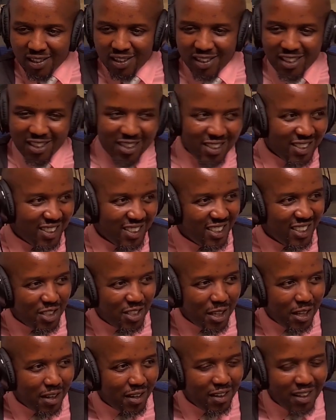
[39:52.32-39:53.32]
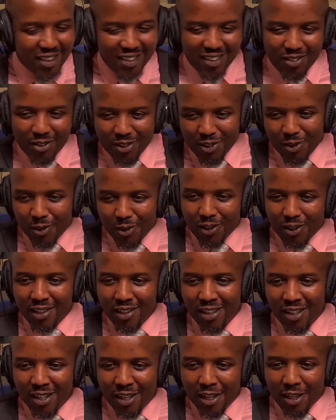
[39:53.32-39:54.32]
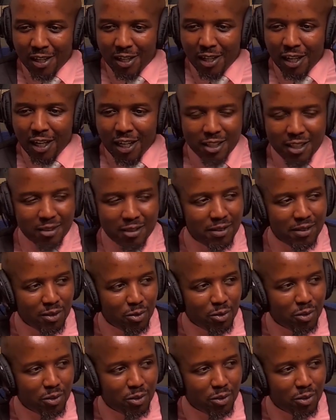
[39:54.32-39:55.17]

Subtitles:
bit. It's what's it called? Negative is good.